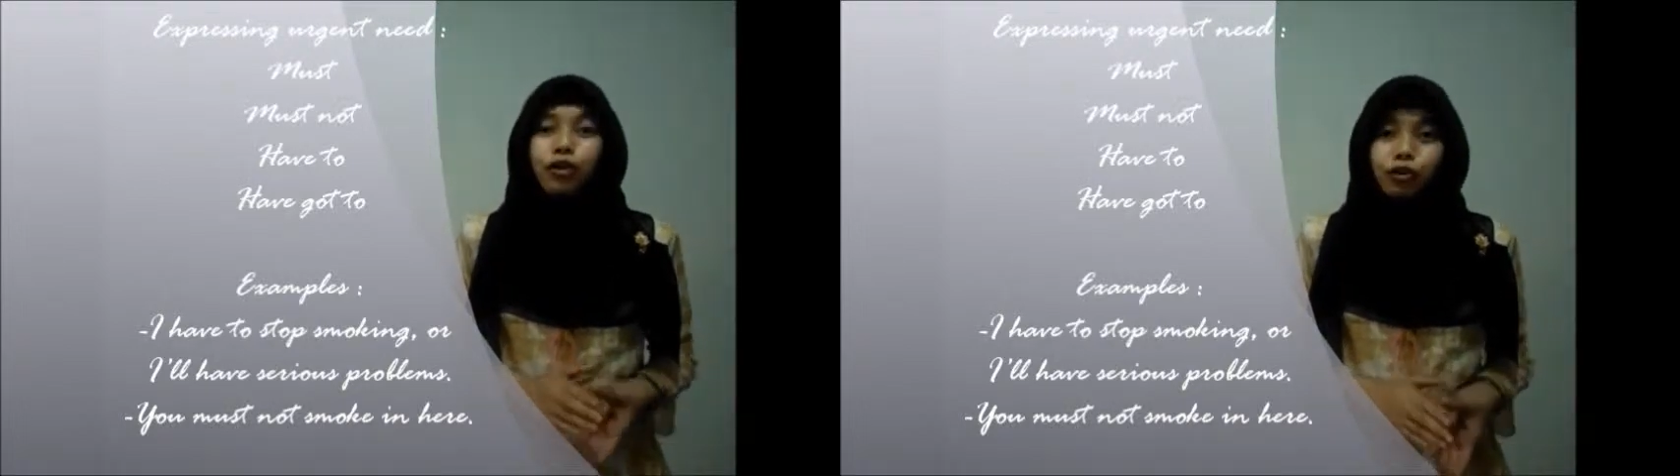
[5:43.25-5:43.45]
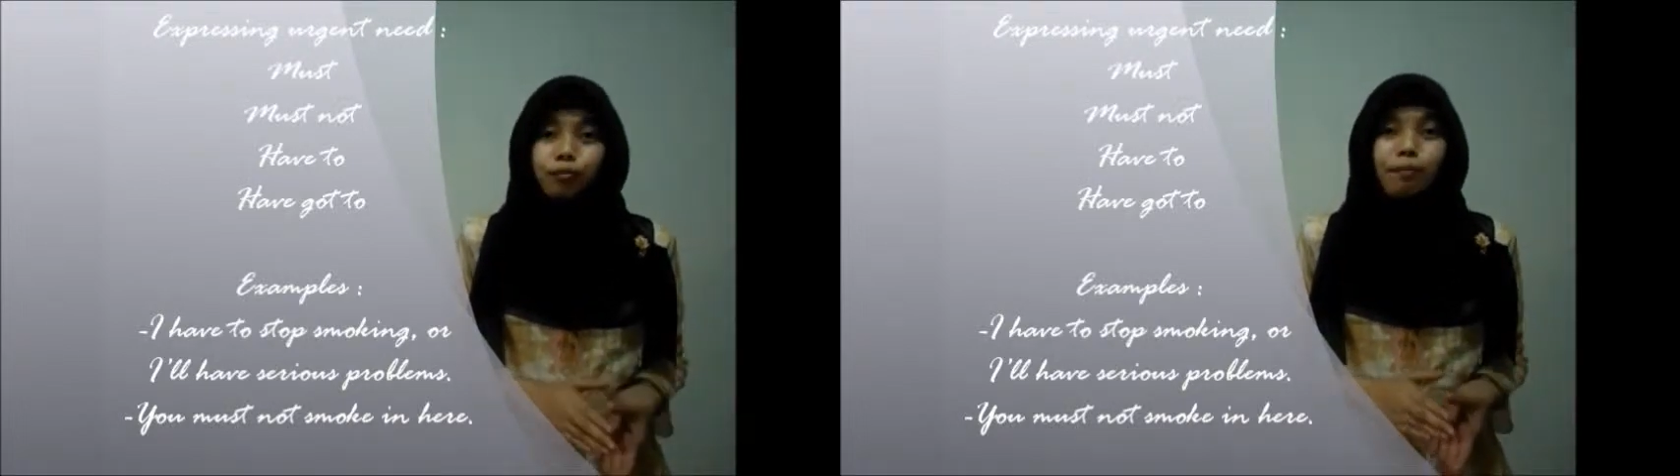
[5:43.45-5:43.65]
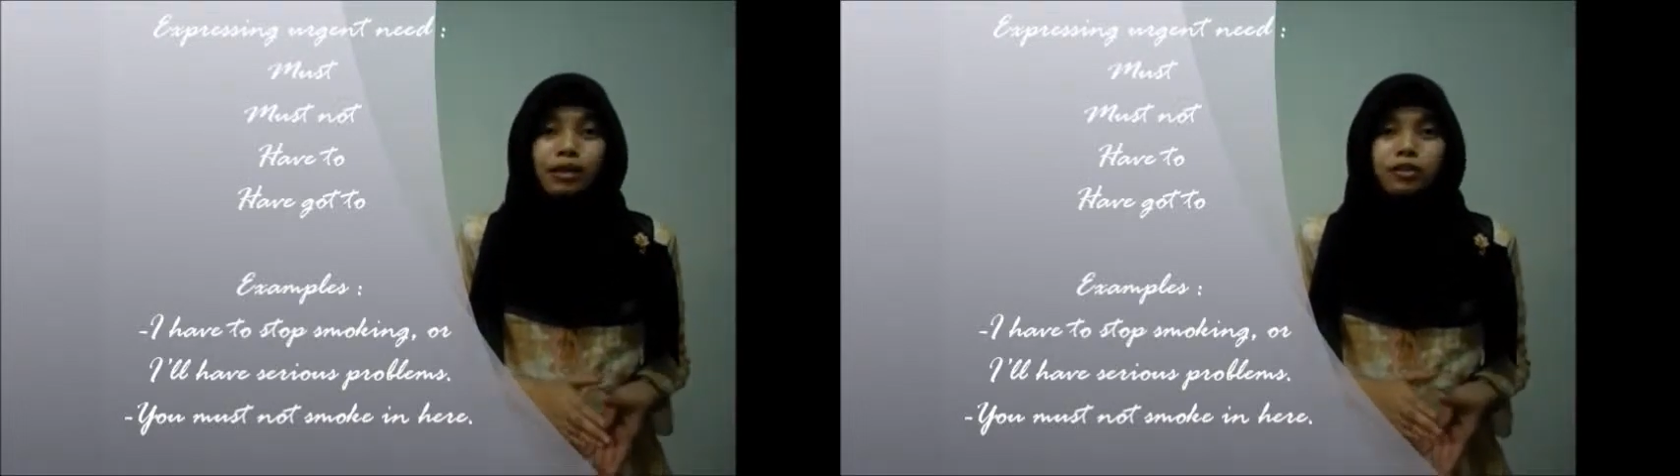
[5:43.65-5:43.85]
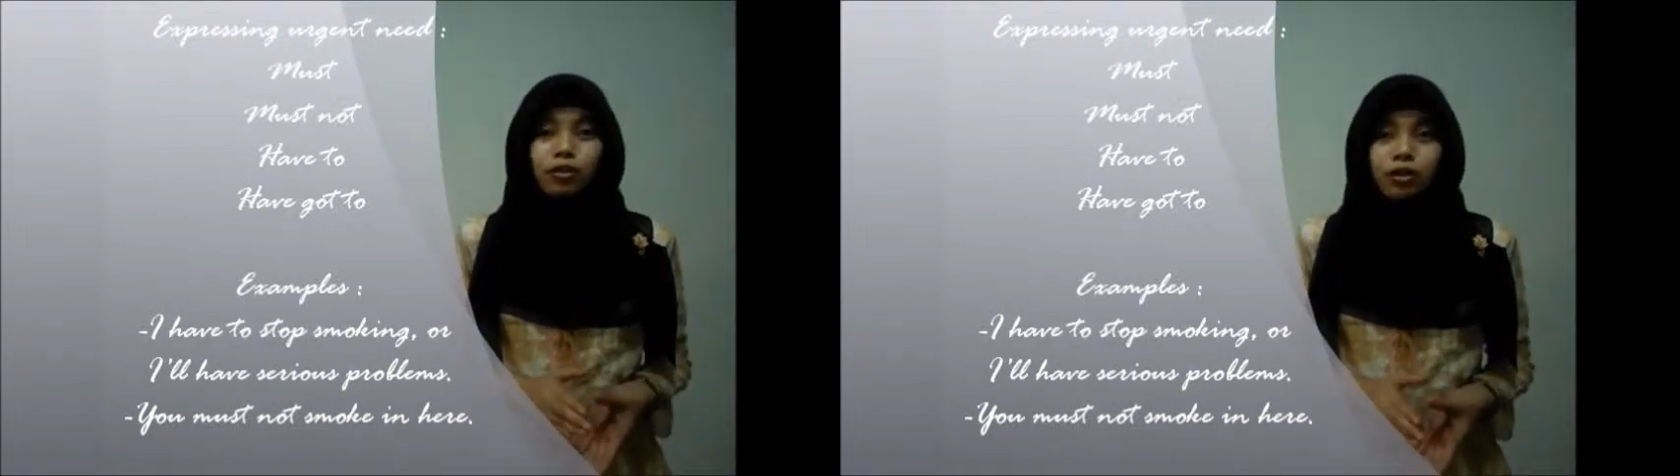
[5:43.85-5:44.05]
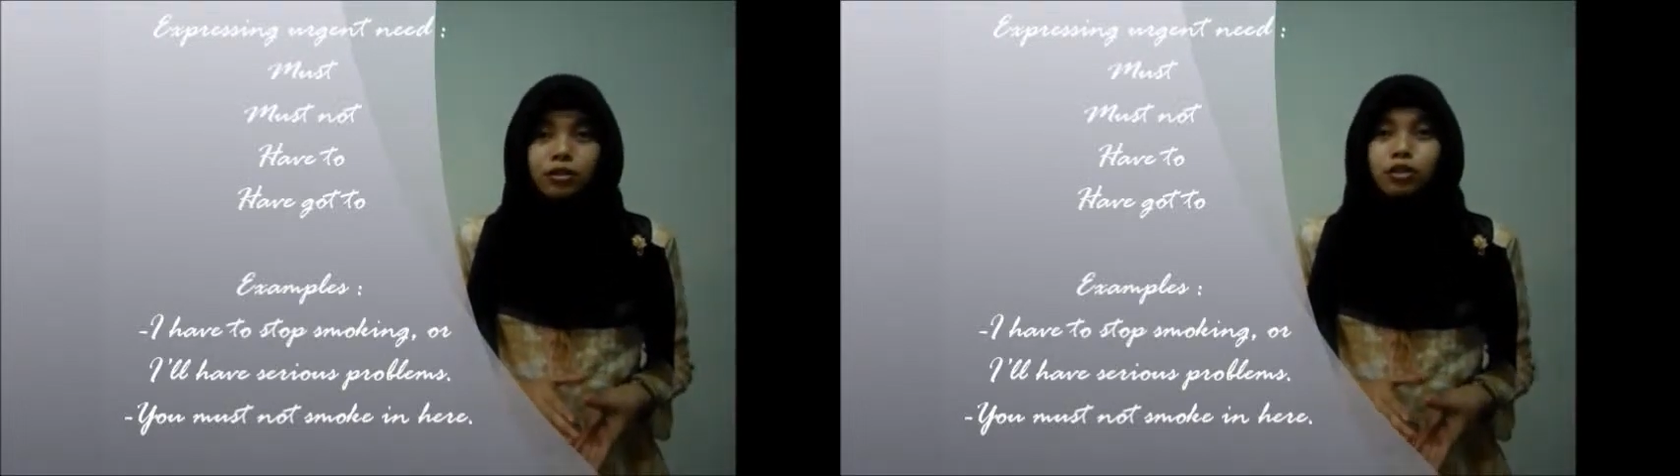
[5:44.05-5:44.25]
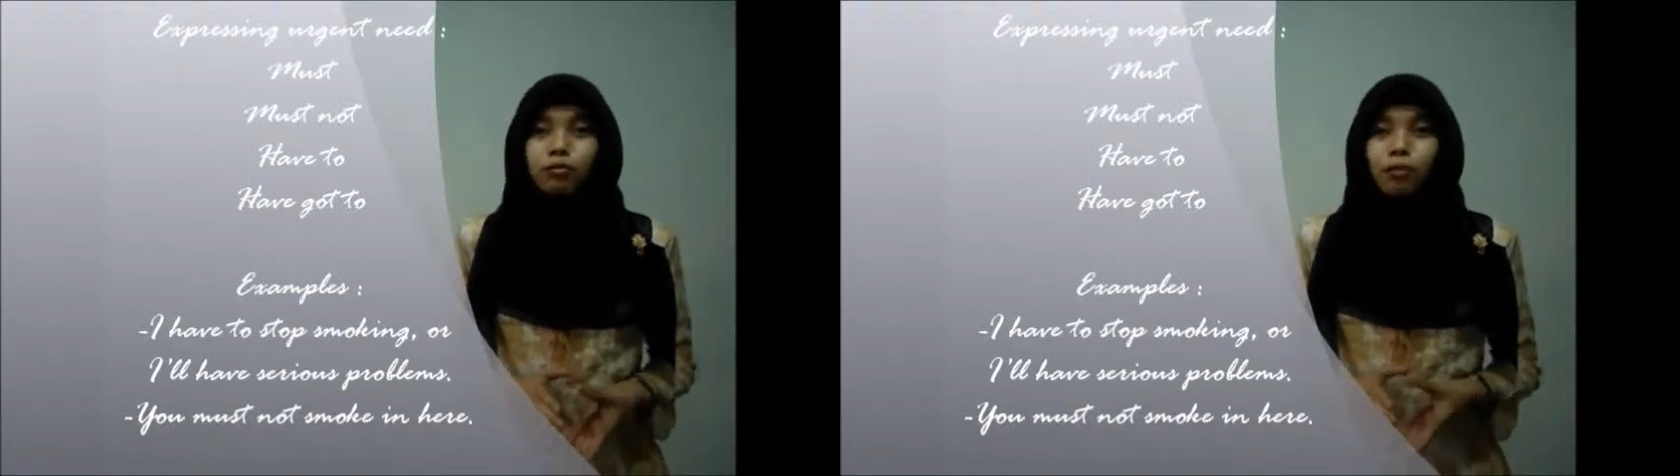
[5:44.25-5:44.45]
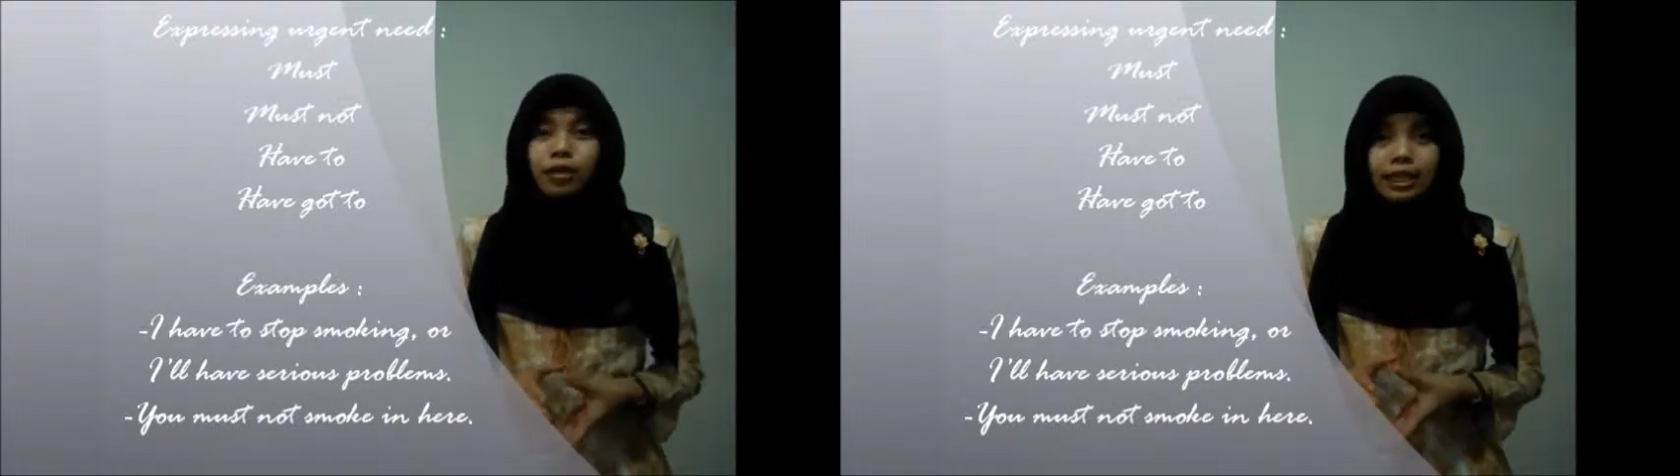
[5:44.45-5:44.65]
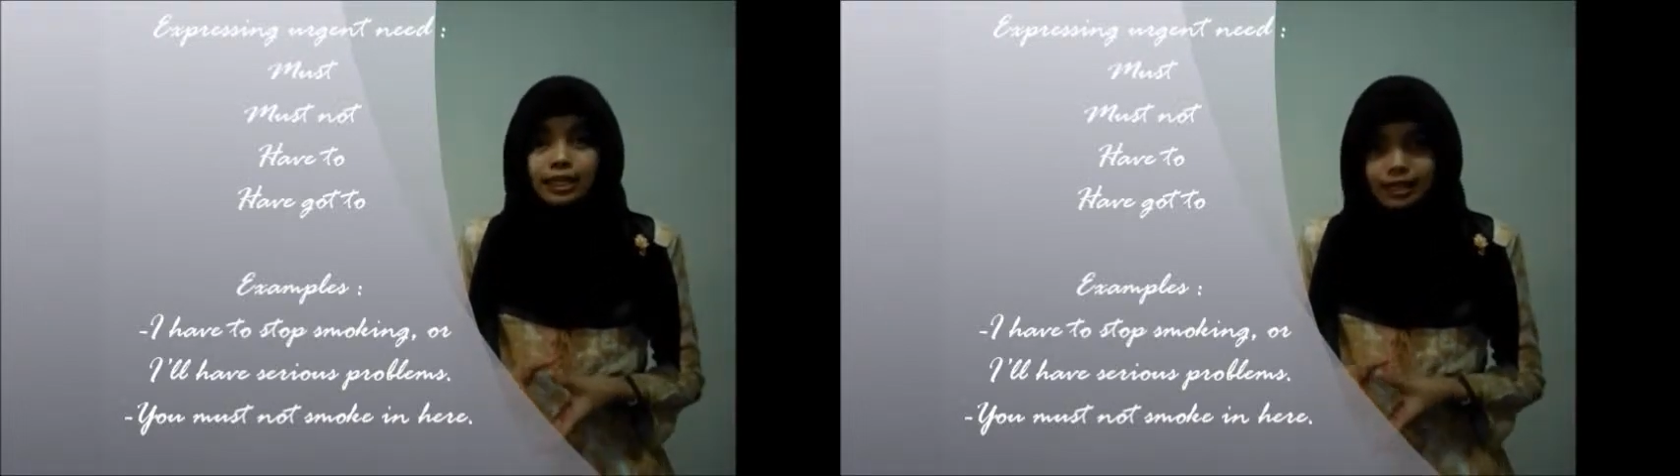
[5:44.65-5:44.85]
You must not
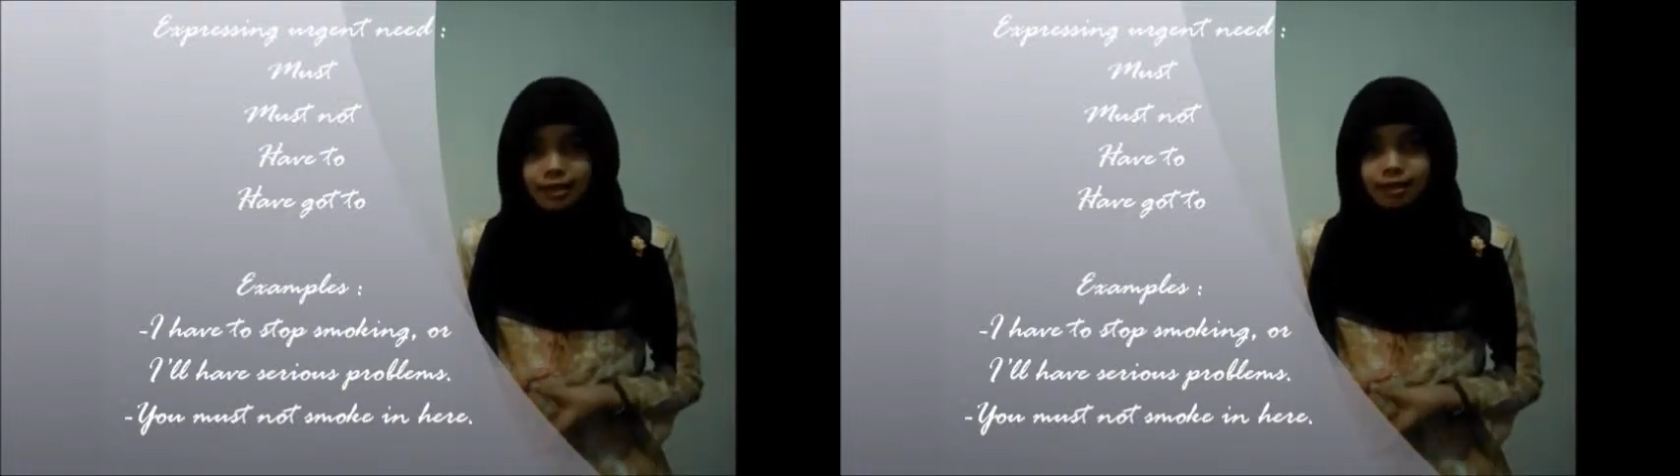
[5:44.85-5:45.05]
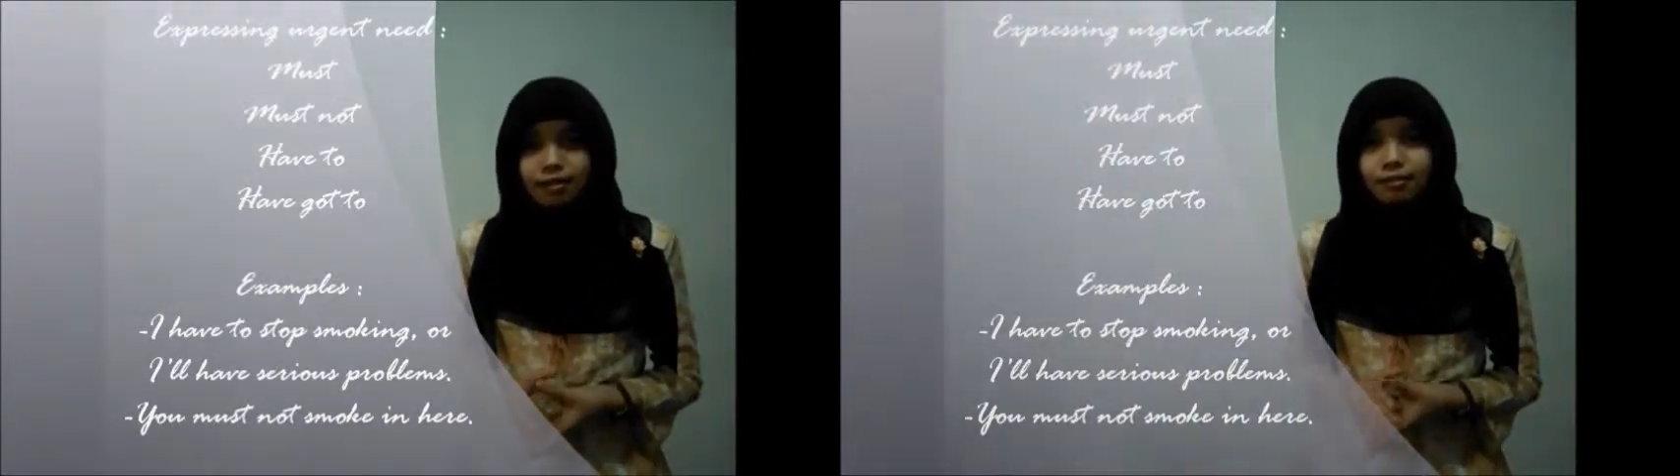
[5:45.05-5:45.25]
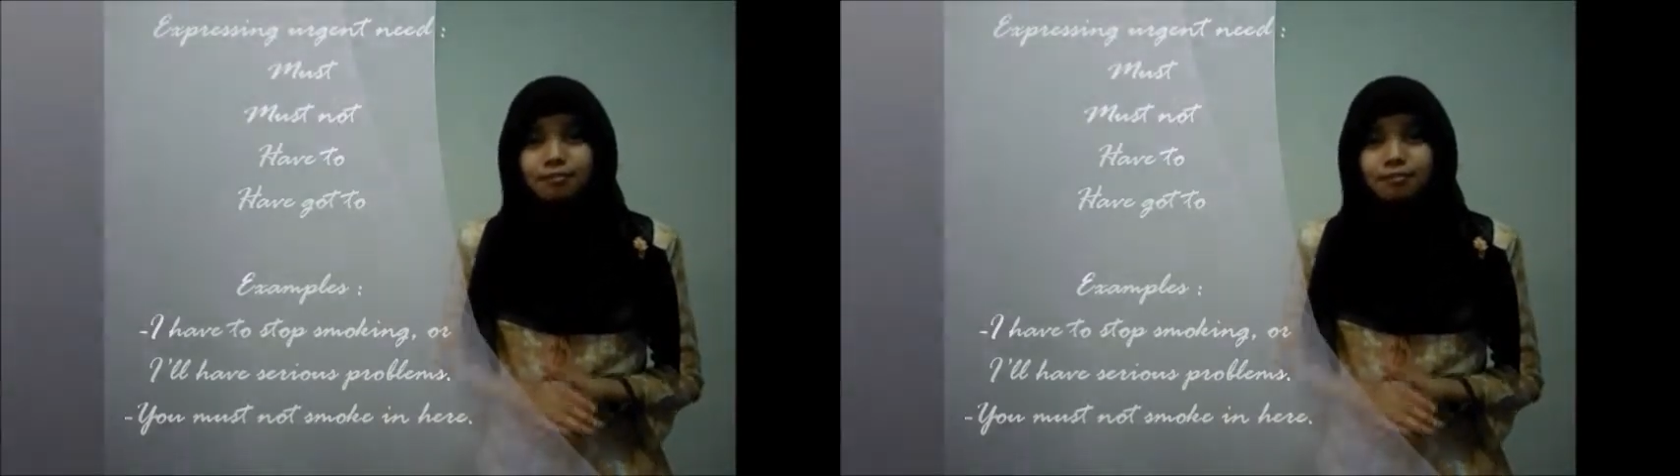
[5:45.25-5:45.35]
smoking here.